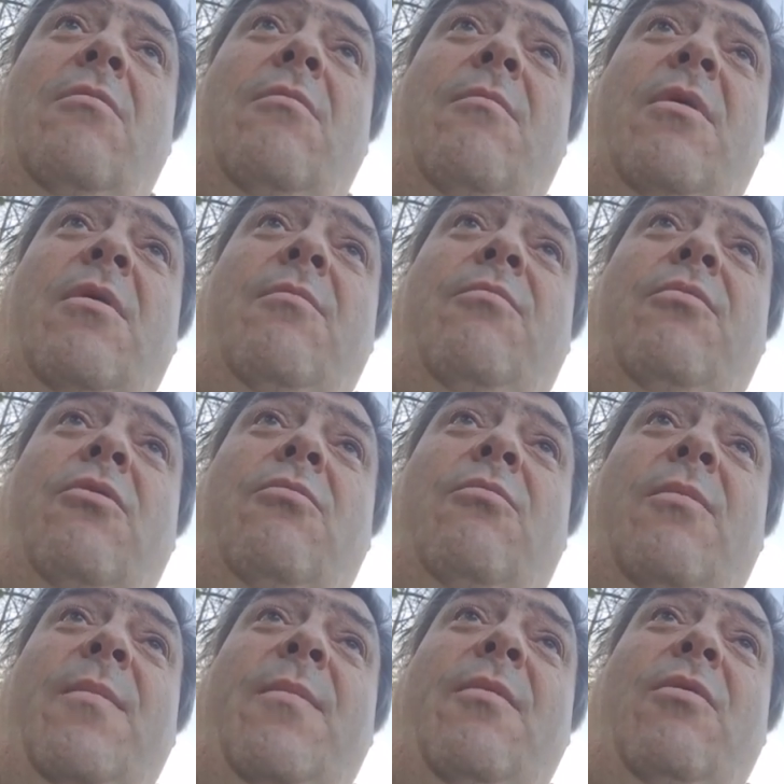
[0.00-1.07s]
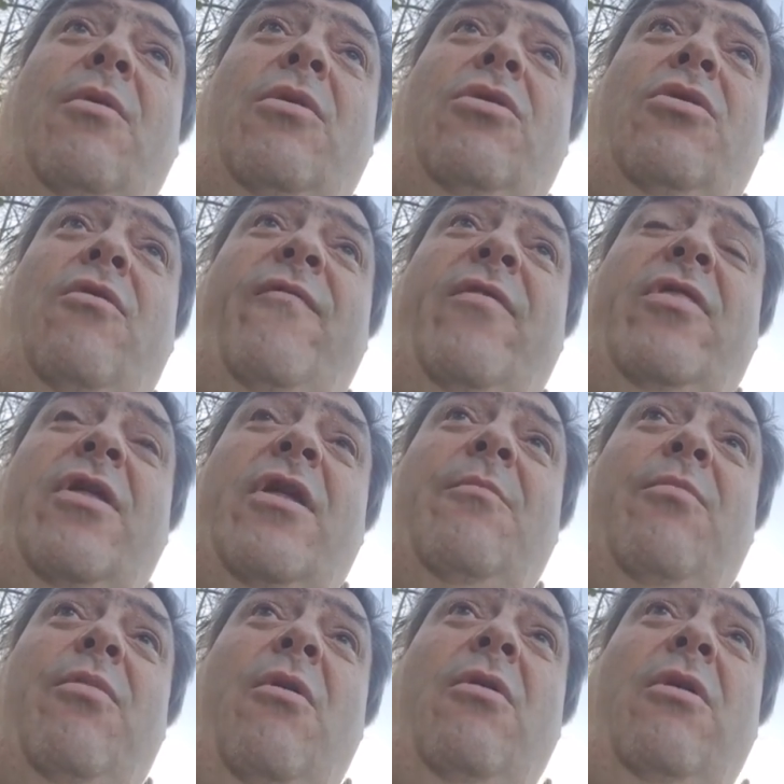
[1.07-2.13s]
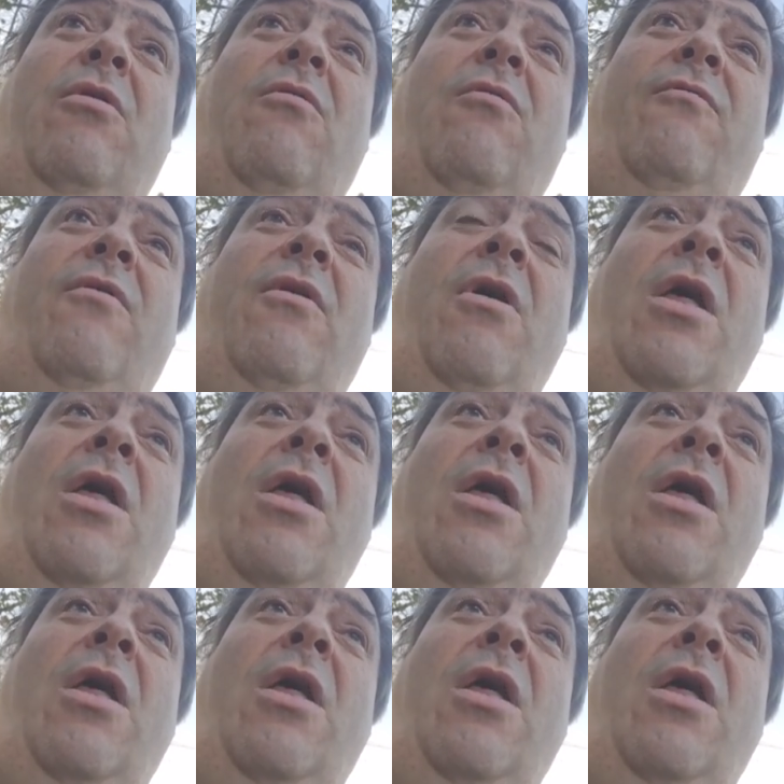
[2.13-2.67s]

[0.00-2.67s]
I booked maybe one or two of them, so Hollyhall